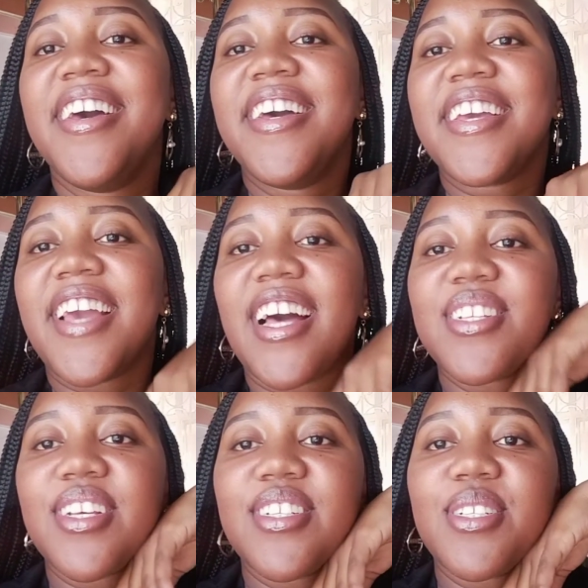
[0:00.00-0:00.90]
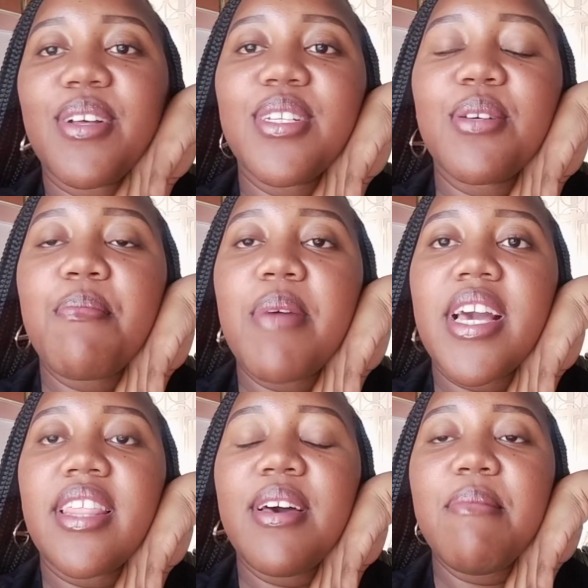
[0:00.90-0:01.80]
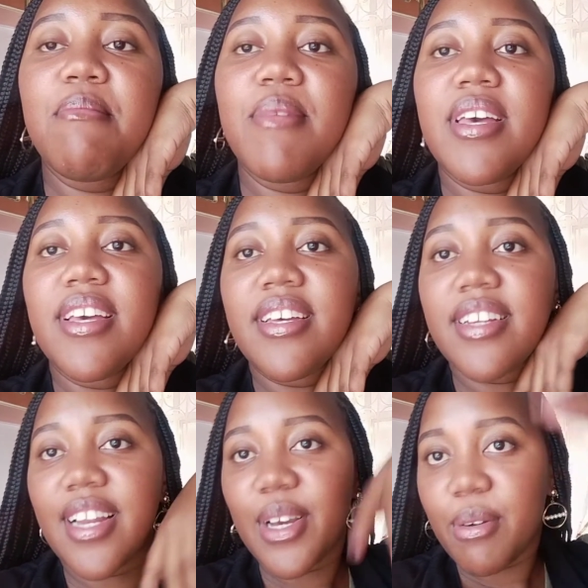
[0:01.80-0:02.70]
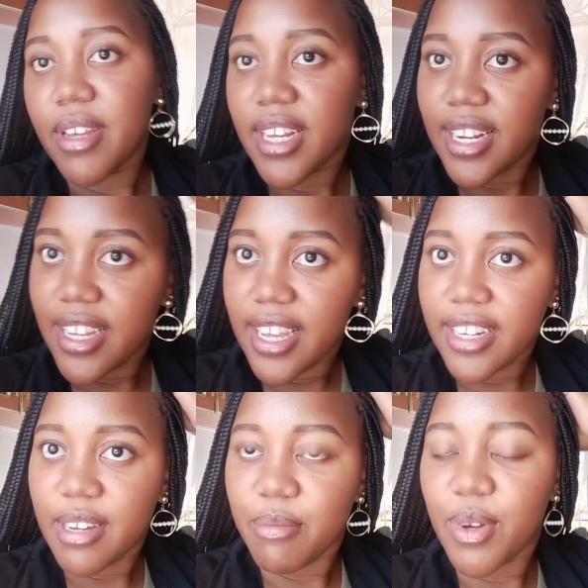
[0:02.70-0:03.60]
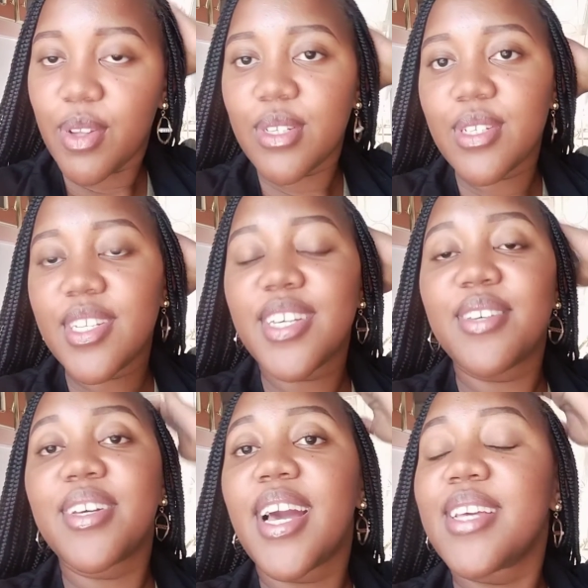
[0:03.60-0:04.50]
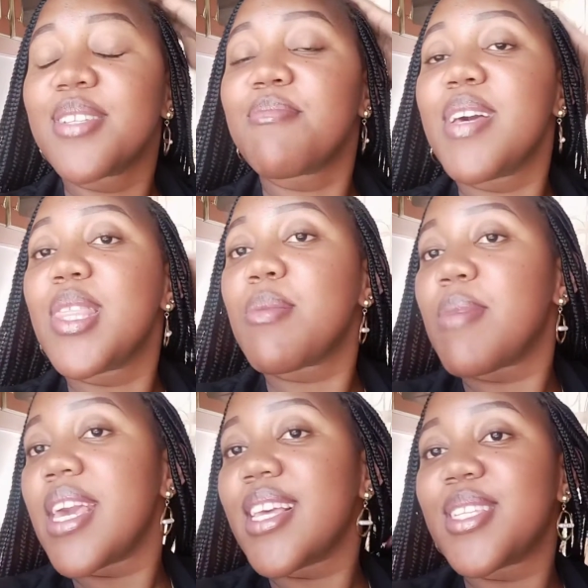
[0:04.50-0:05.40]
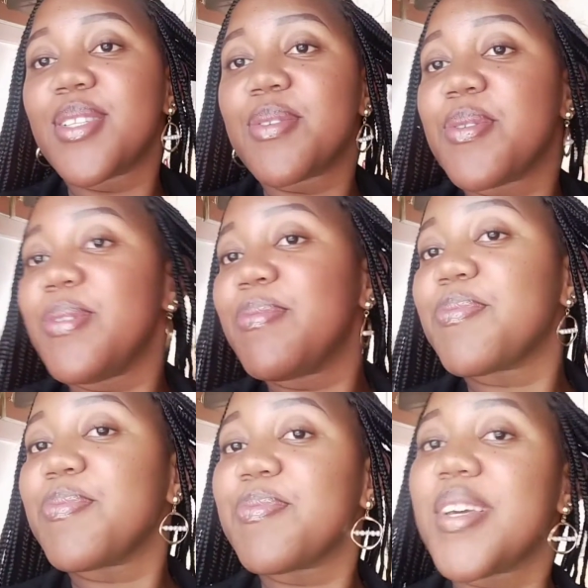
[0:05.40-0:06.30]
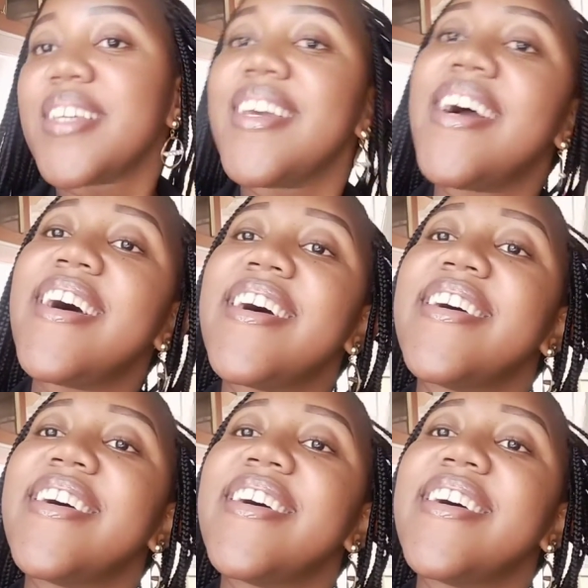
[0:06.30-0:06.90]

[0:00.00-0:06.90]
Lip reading: yeah, so I just want to make them really quickly, and I'm going to take you guys with me. So yeah.